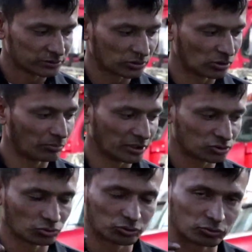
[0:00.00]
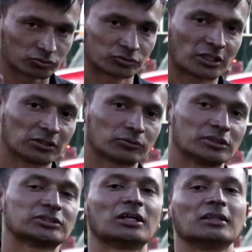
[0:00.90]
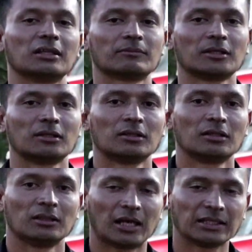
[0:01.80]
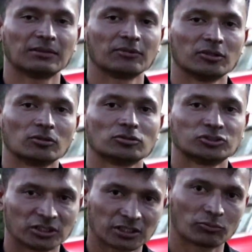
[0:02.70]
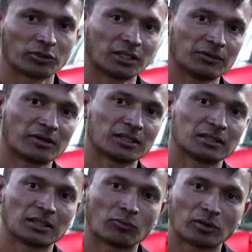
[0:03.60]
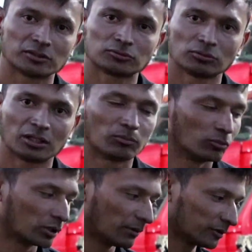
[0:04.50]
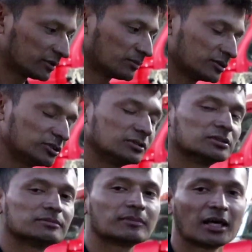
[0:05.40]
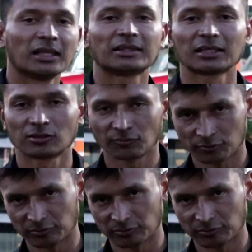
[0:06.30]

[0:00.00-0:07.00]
So be sure to subscribe to the channel, like the video, share it with anybody that wants to learn more about these machines, and thank you for